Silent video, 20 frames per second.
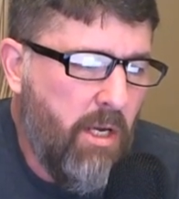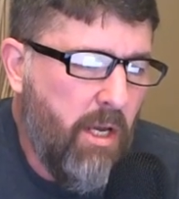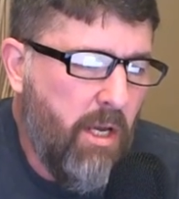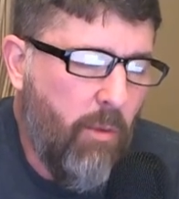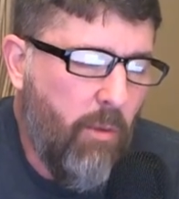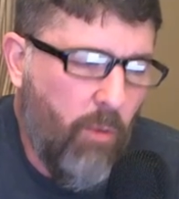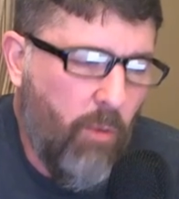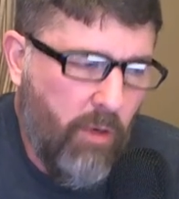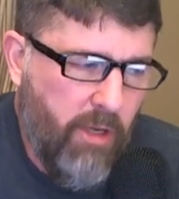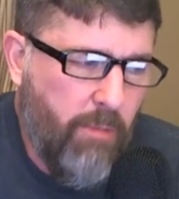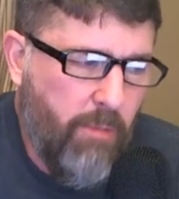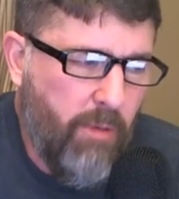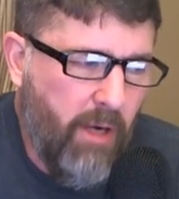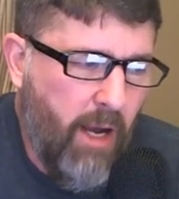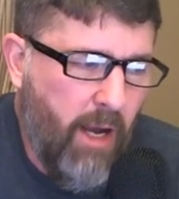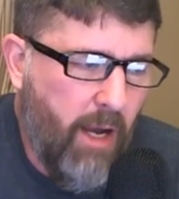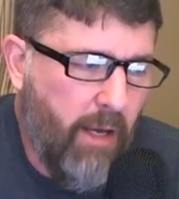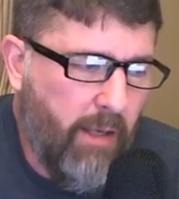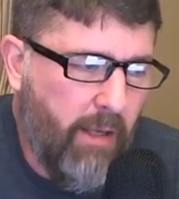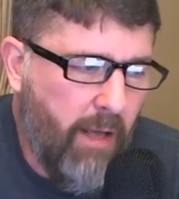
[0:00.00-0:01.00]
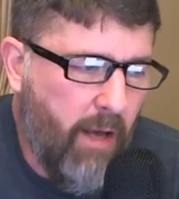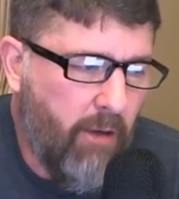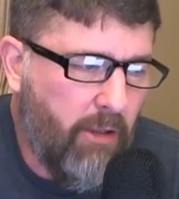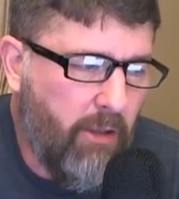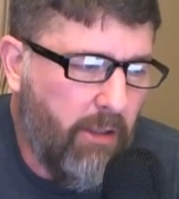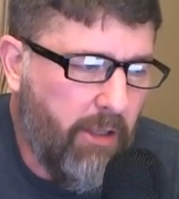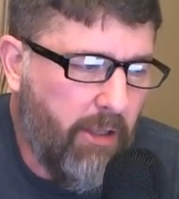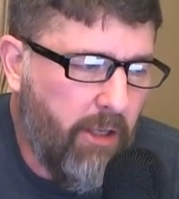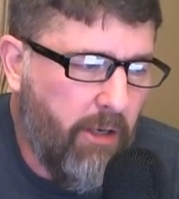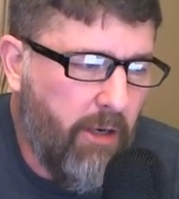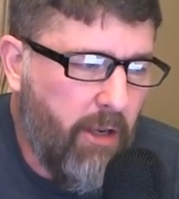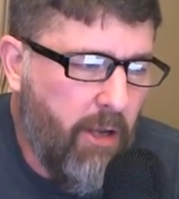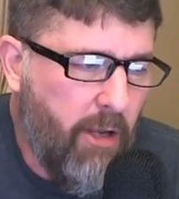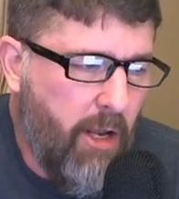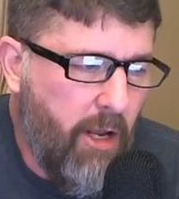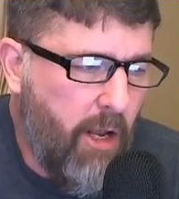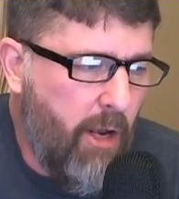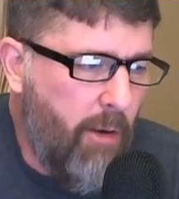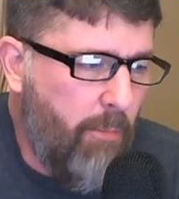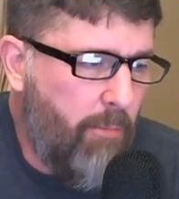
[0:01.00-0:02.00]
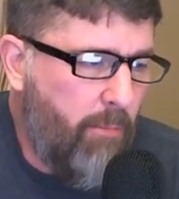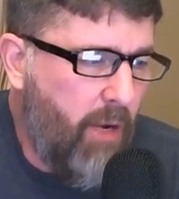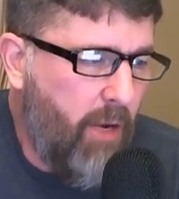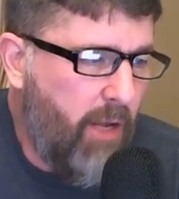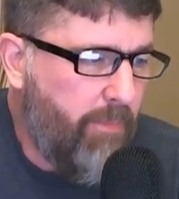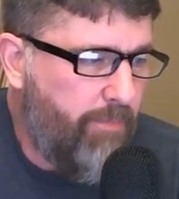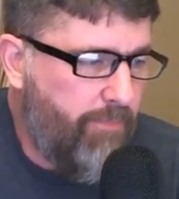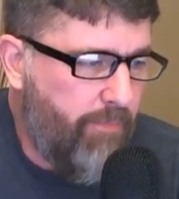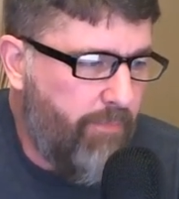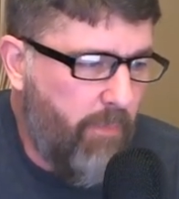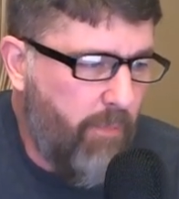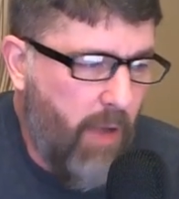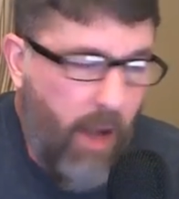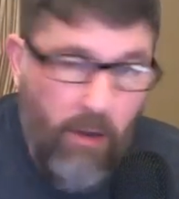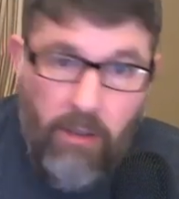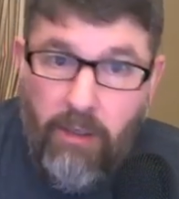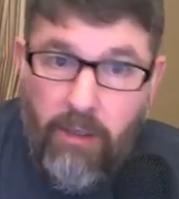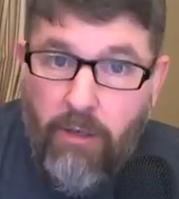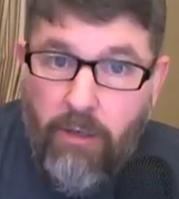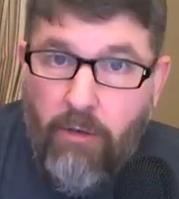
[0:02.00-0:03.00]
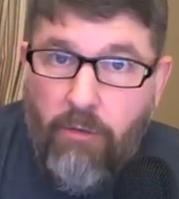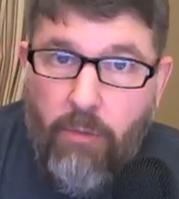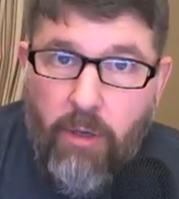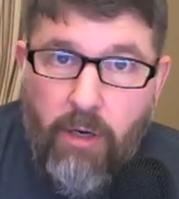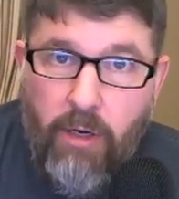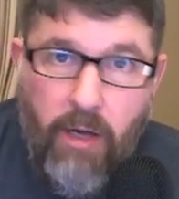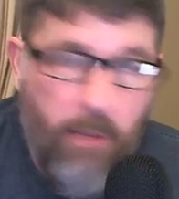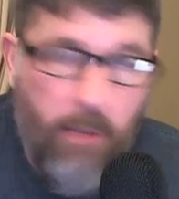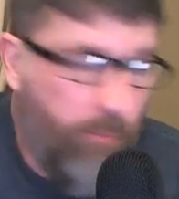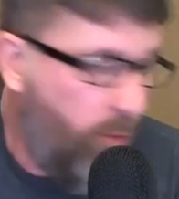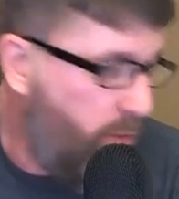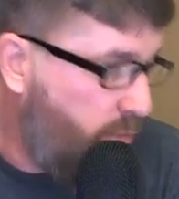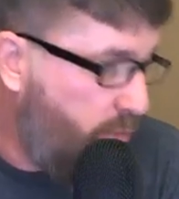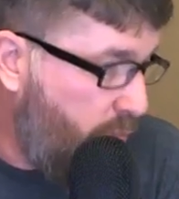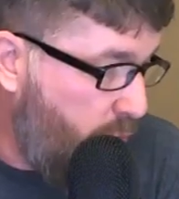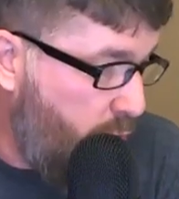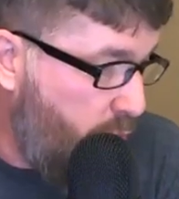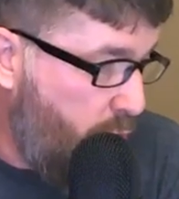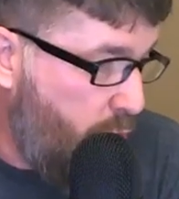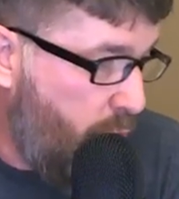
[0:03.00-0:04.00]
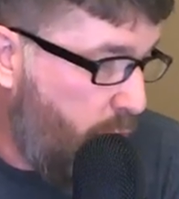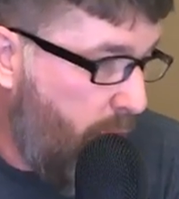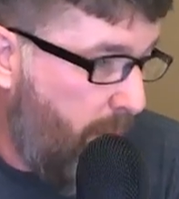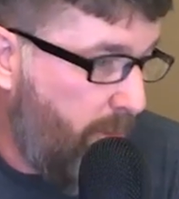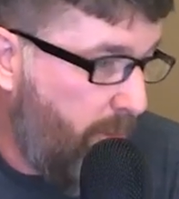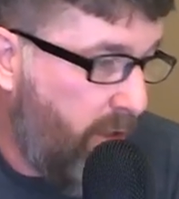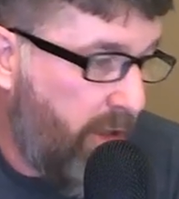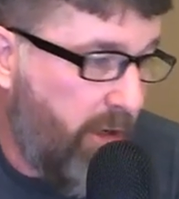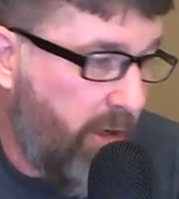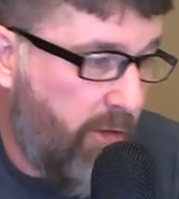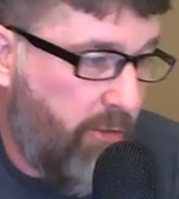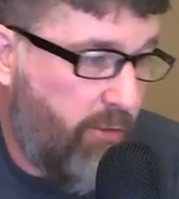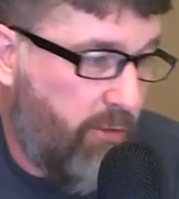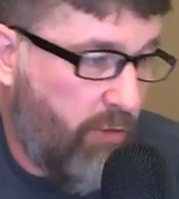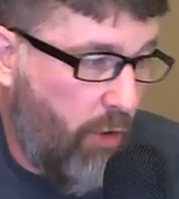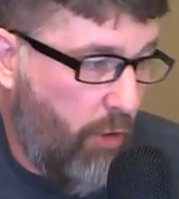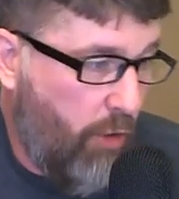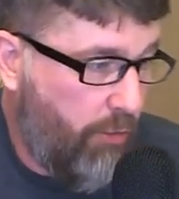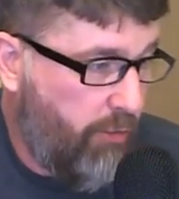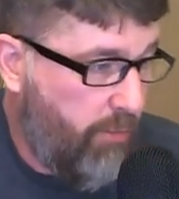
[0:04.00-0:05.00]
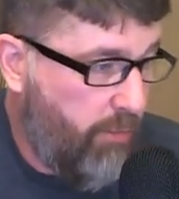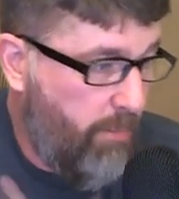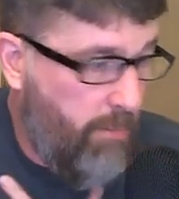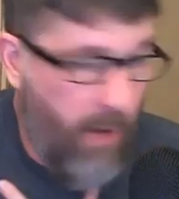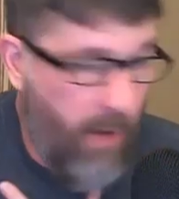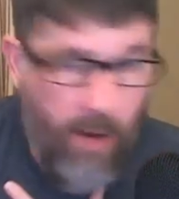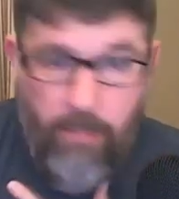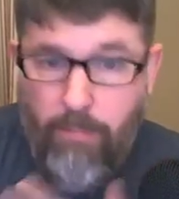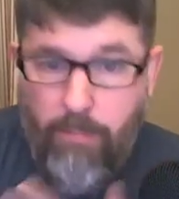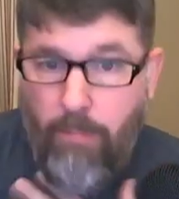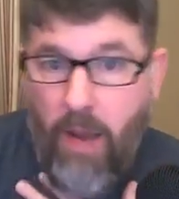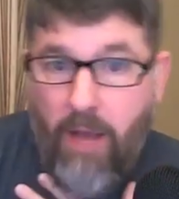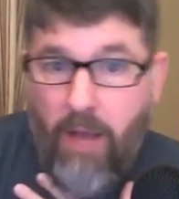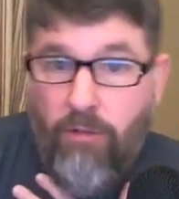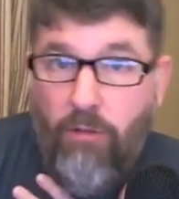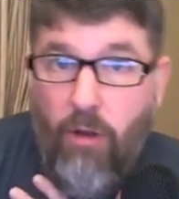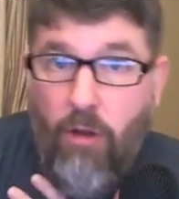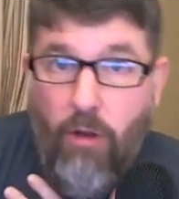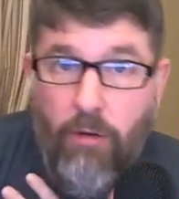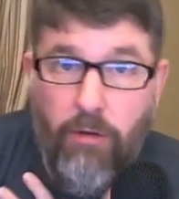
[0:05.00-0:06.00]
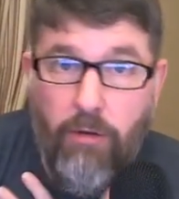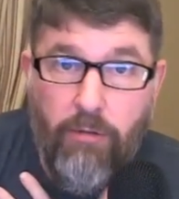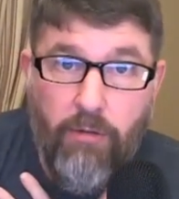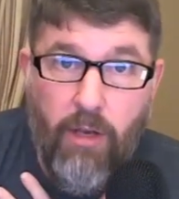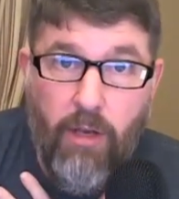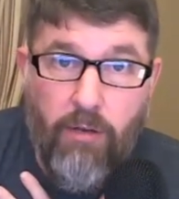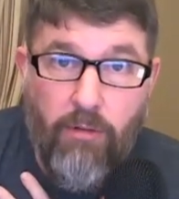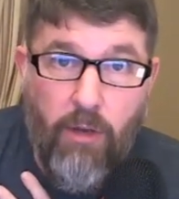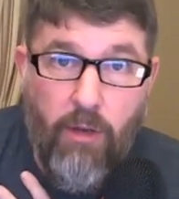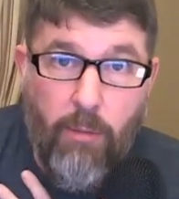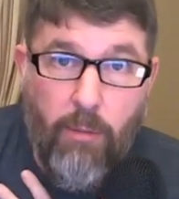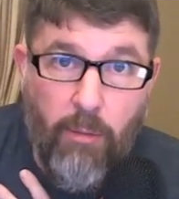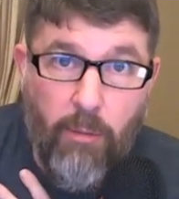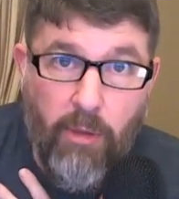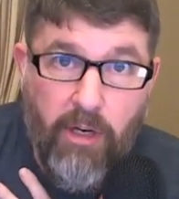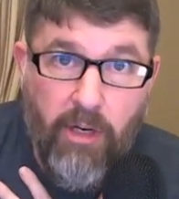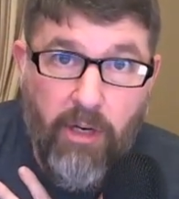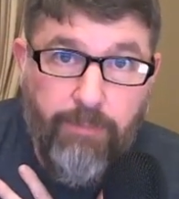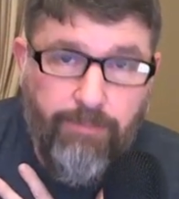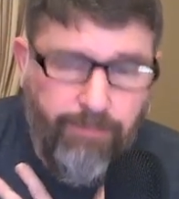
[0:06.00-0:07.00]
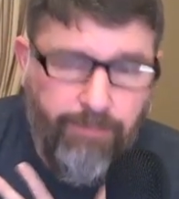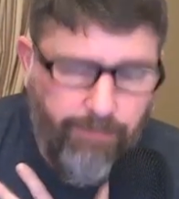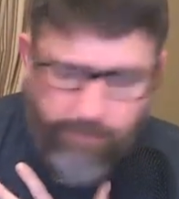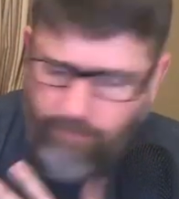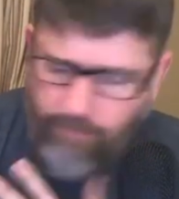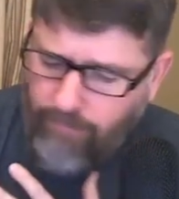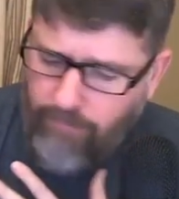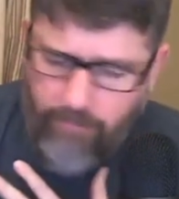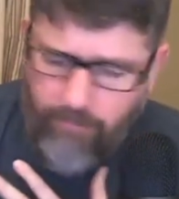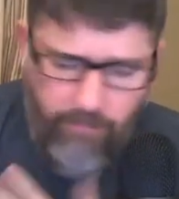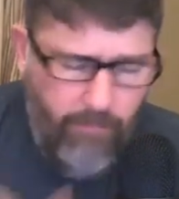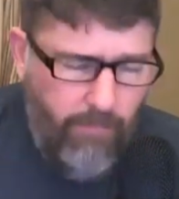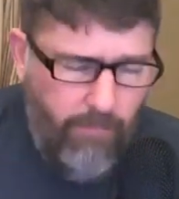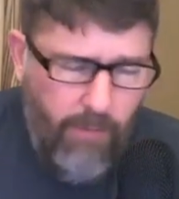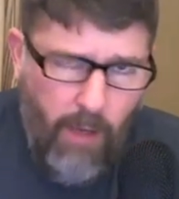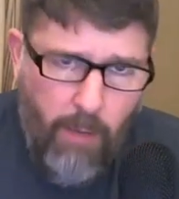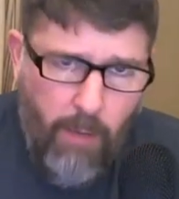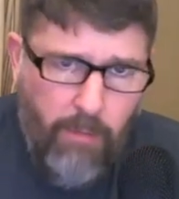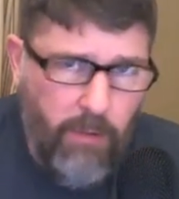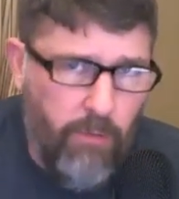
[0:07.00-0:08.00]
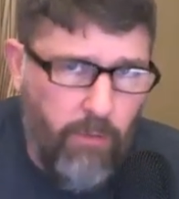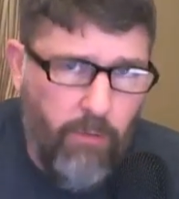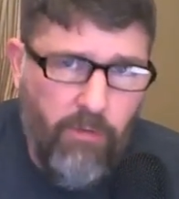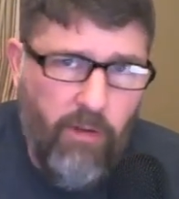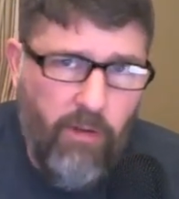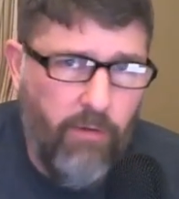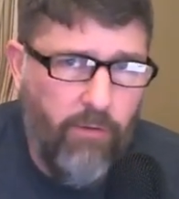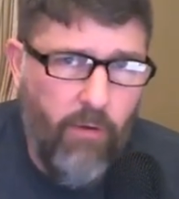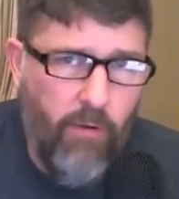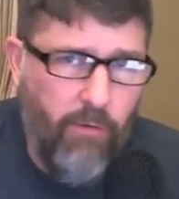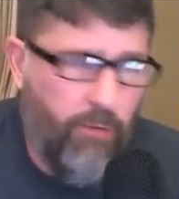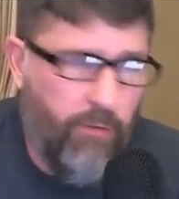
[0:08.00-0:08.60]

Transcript: And we'll keep an eye on alkalinity. But alkalinity is running at 8.2. I'm looking at salts. My salt is HW Marine. I've been using that salt